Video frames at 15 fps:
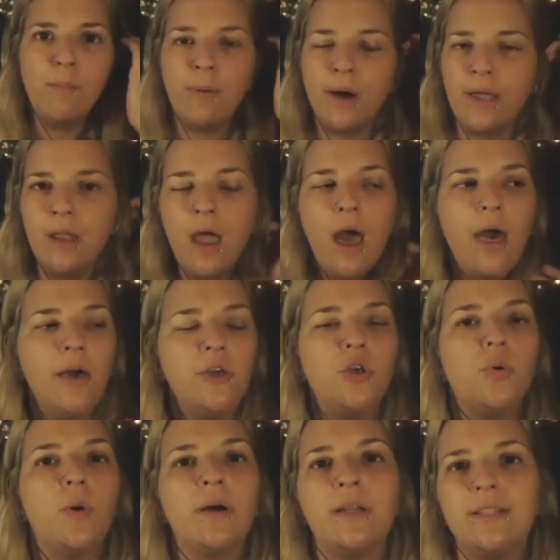But
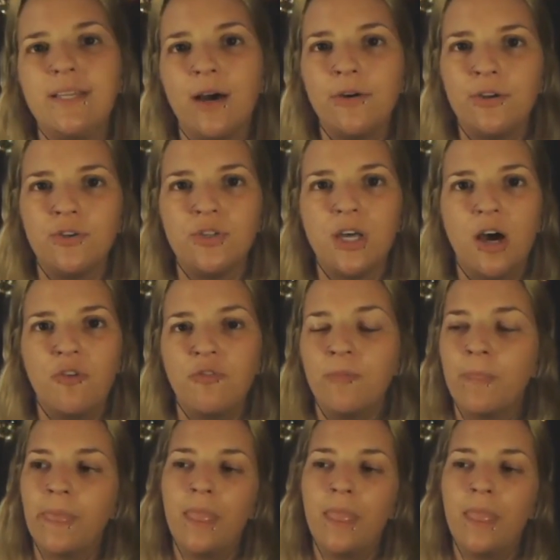you want to tell yourself,